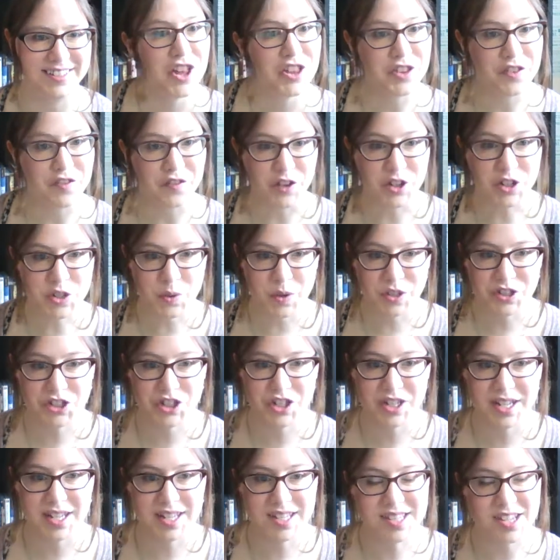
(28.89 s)
The first
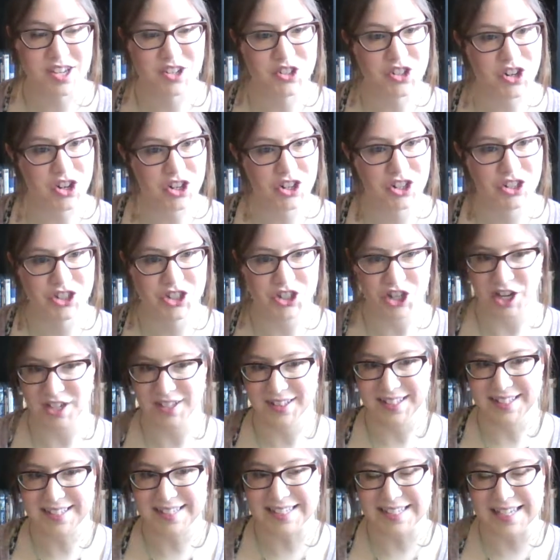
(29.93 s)
question is dark
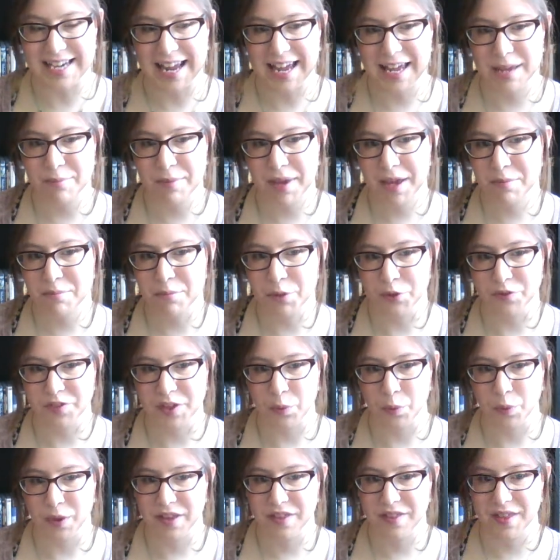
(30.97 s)
chocolate. Name a movie
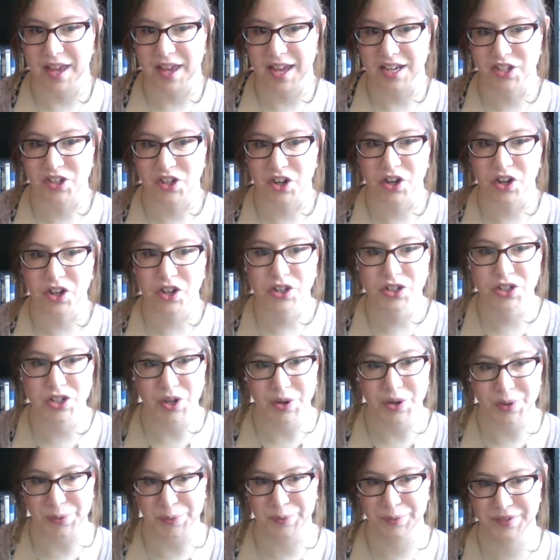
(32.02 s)
with a dark
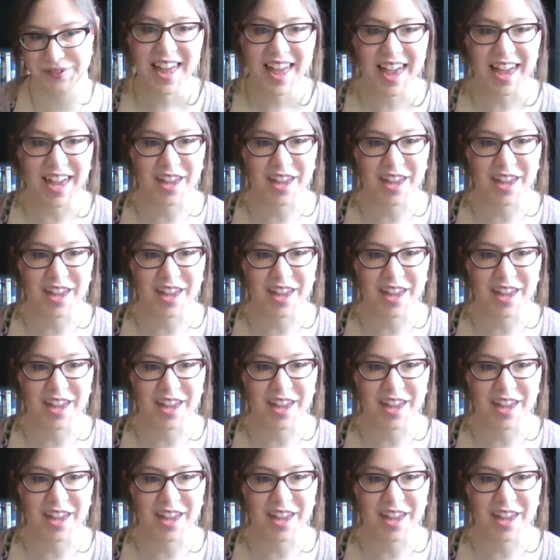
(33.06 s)
tone.